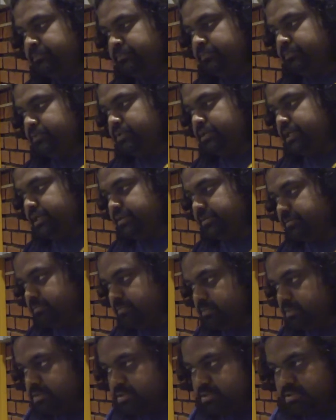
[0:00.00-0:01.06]
Right.
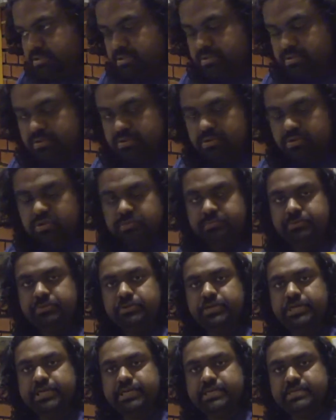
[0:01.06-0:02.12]
So hope you
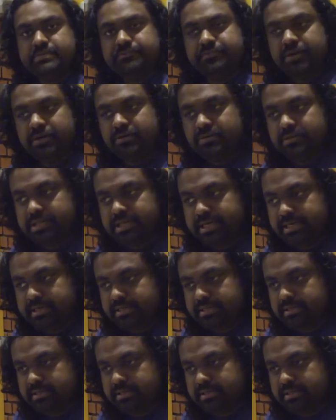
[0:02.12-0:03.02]
guys found that